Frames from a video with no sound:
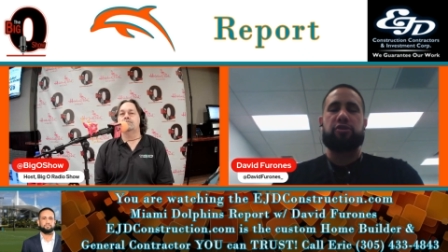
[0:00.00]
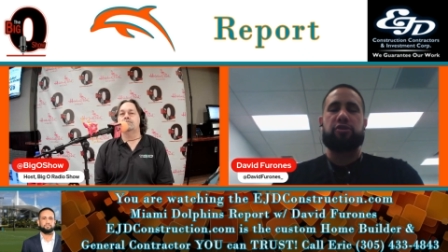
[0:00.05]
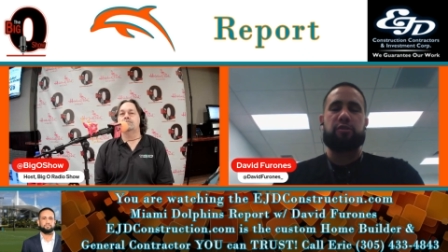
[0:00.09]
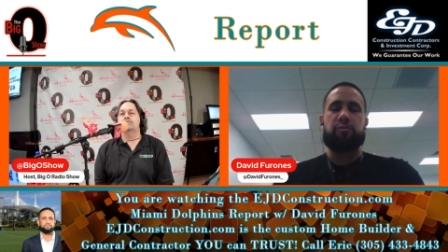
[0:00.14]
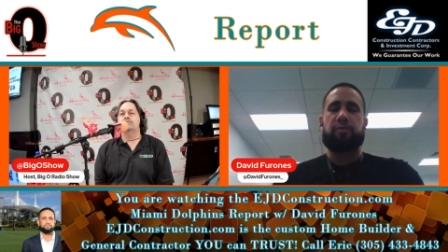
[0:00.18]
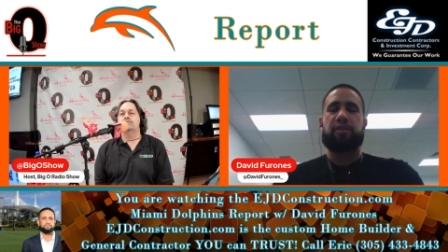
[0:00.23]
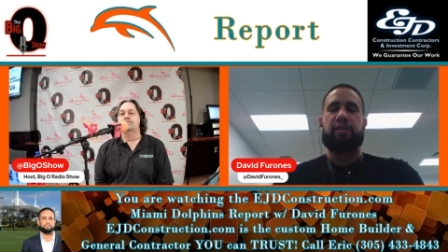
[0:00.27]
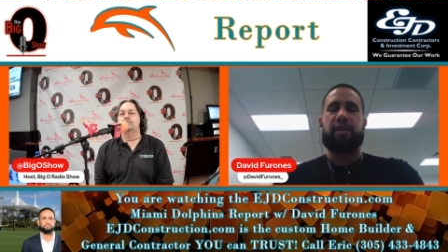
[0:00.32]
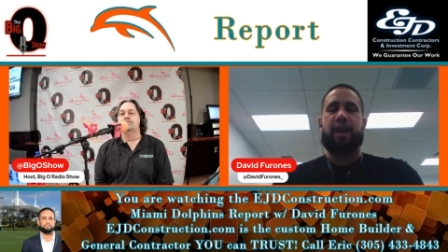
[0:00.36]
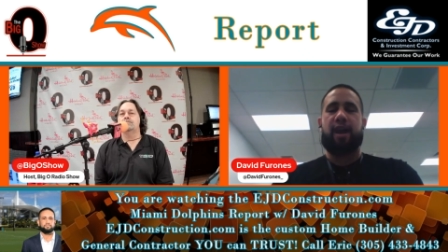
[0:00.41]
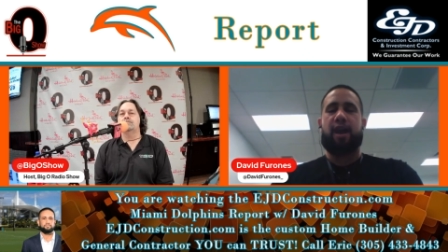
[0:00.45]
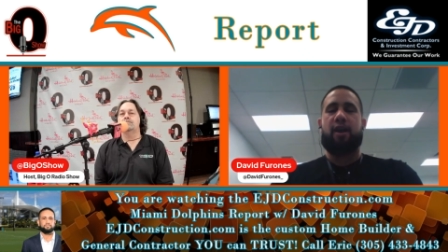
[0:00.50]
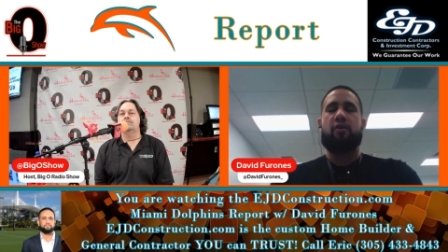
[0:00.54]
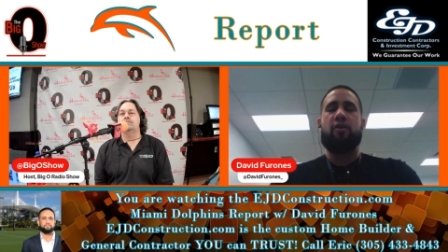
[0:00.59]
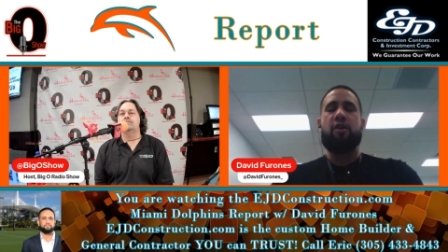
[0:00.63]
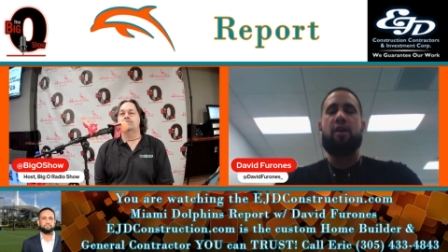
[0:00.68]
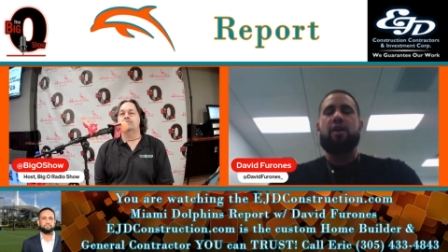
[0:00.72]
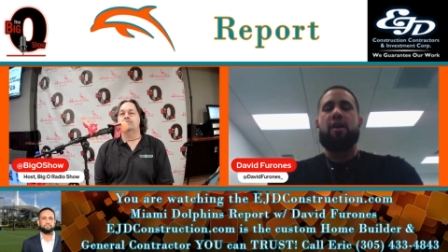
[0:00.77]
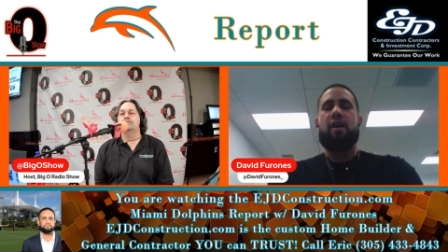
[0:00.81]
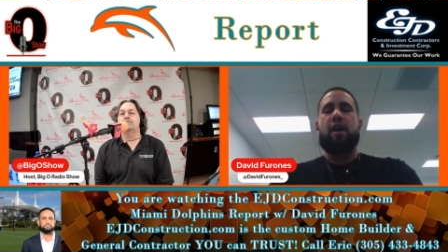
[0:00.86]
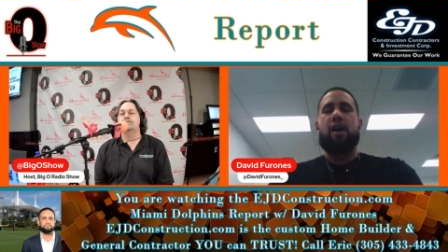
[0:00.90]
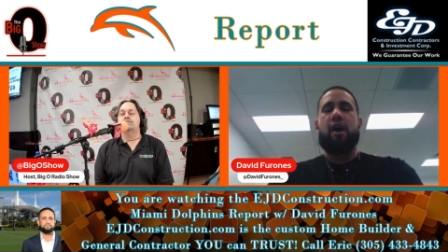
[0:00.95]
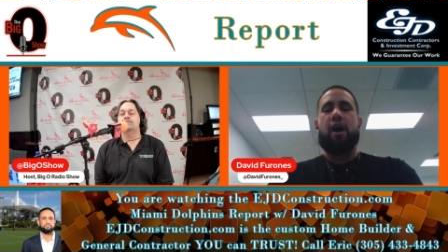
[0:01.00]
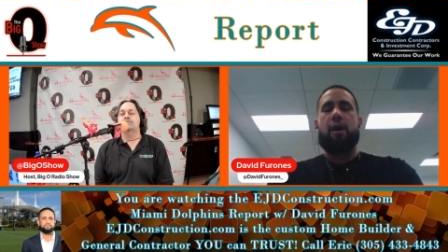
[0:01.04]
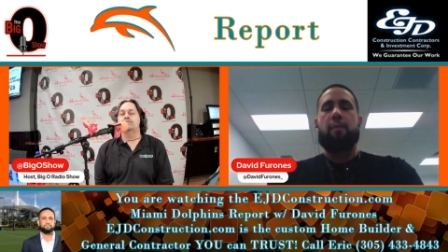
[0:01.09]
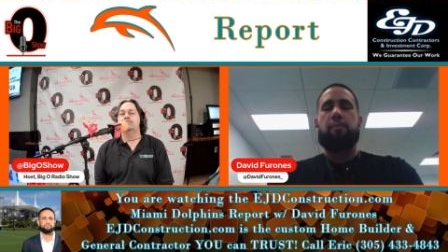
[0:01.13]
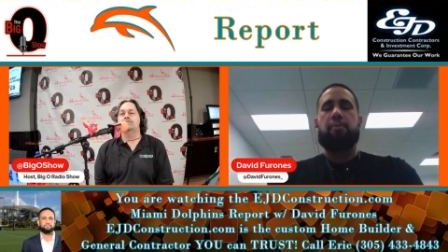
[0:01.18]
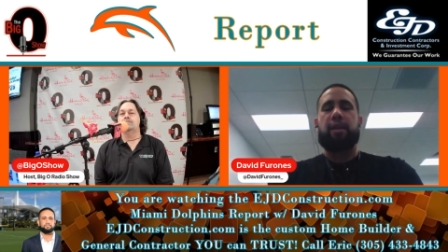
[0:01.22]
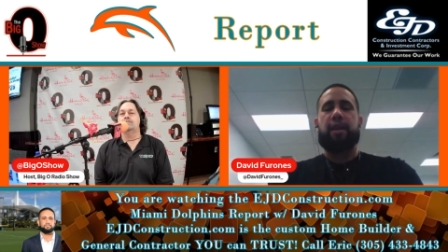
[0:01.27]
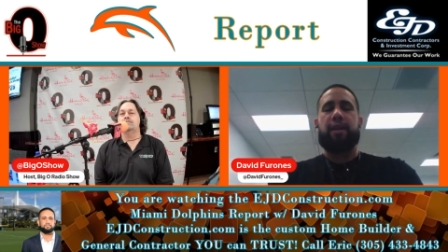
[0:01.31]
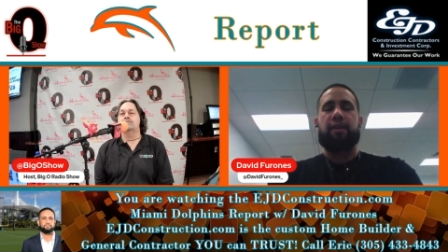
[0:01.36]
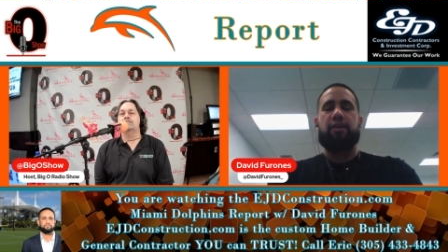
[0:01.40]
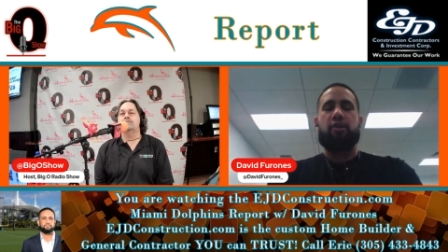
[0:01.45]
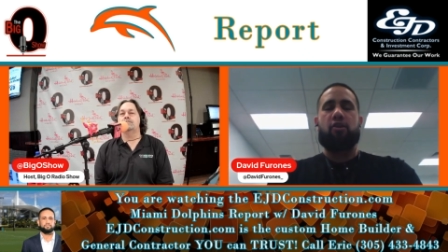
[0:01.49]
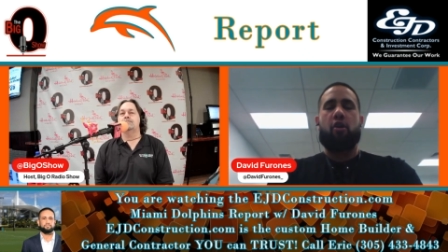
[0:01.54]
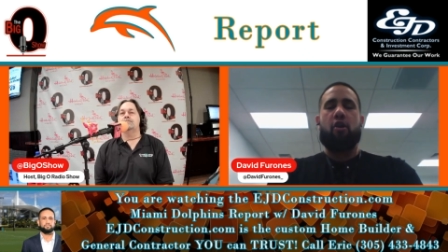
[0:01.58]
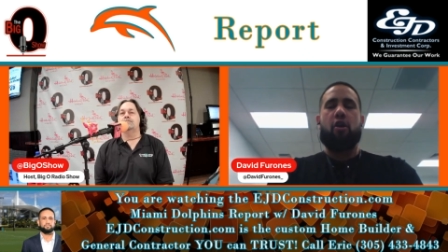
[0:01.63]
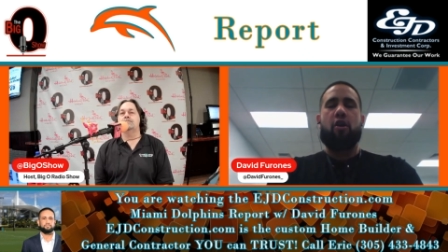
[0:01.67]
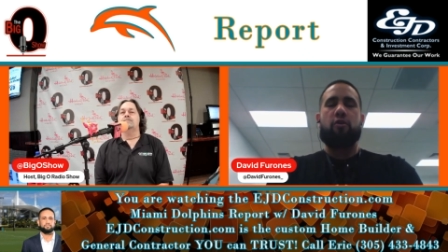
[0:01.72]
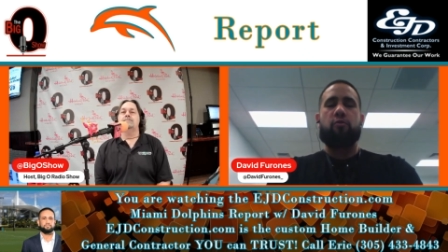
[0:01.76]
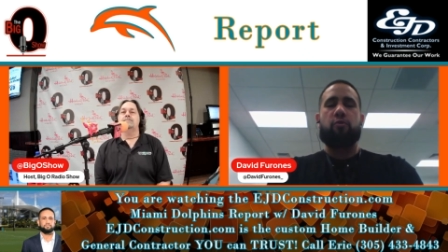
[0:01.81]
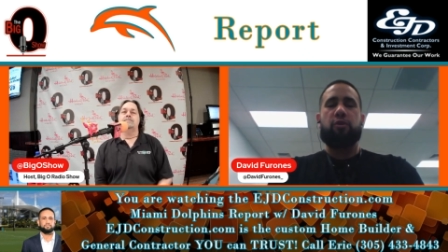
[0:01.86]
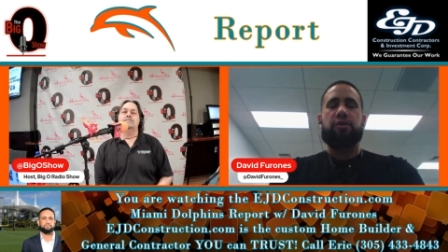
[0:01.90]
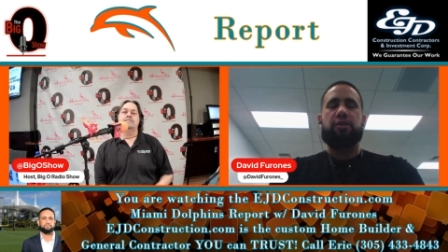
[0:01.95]
but now uh, playing
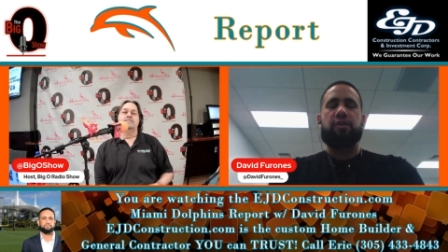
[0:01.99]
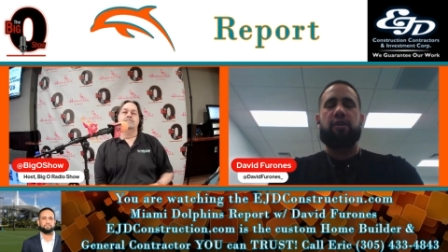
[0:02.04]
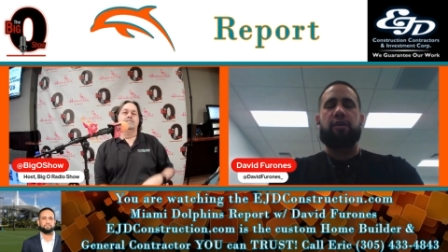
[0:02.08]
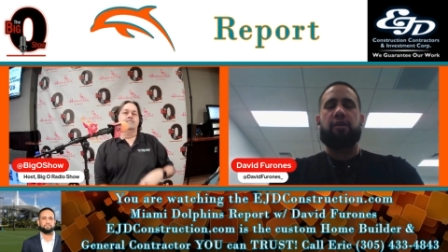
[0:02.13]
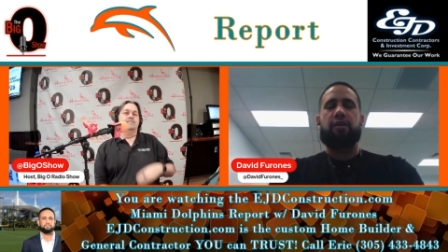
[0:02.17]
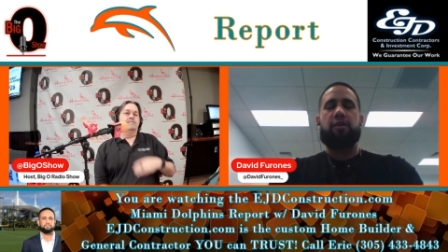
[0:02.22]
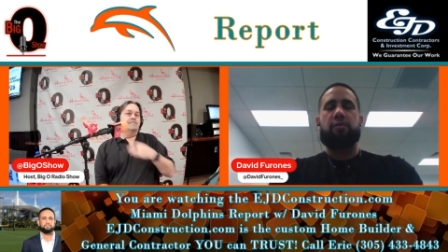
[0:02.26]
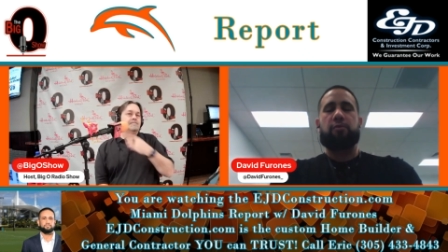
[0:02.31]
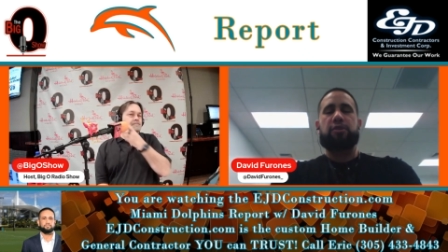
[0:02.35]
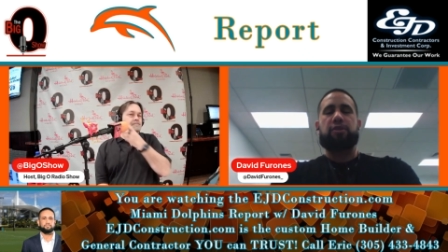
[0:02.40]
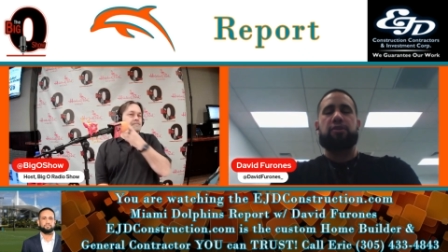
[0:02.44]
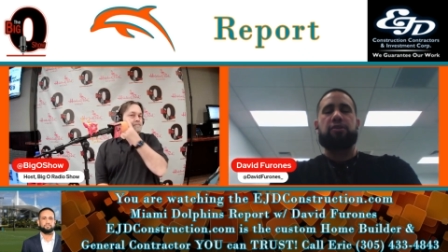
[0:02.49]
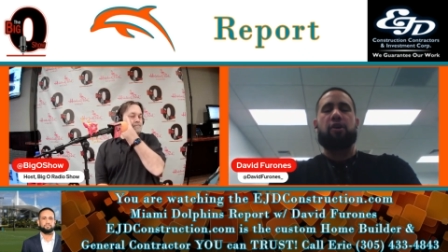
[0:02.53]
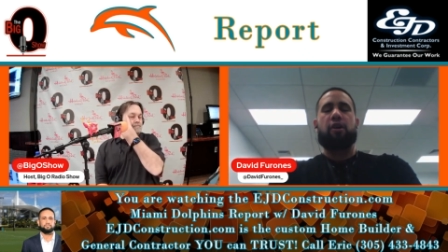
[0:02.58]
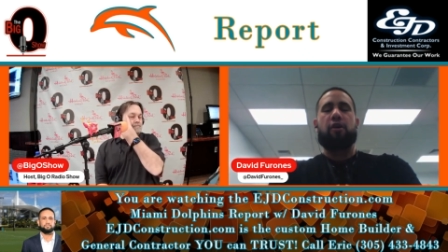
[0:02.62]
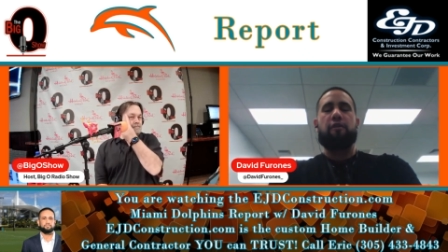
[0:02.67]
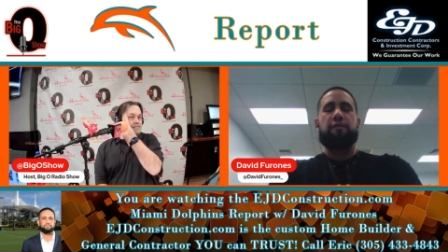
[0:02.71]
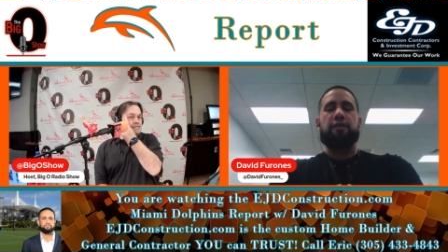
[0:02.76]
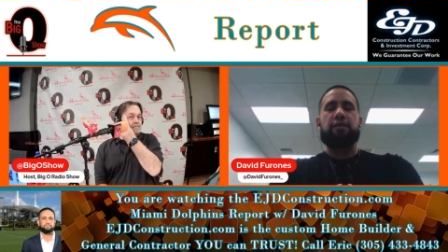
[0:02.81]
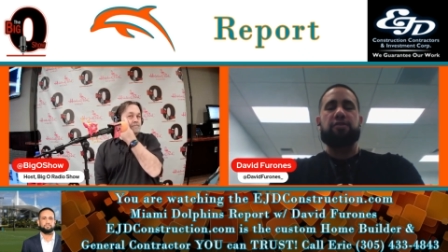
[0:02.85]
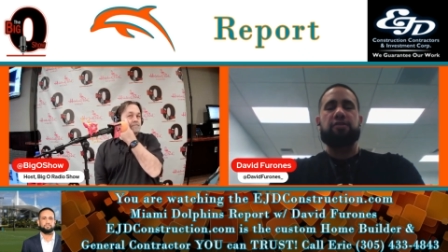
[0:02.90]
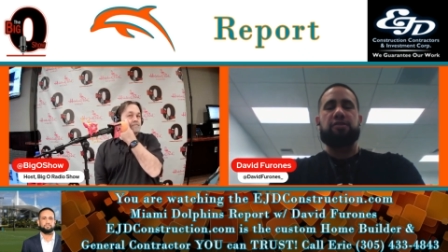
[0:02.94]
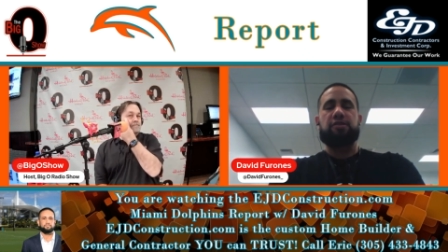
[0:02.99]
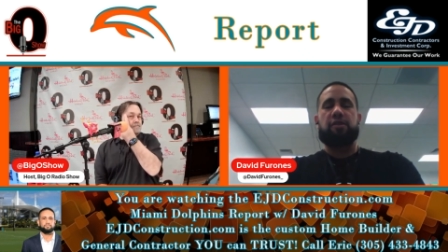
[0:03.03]
guard with the with the Dolphins.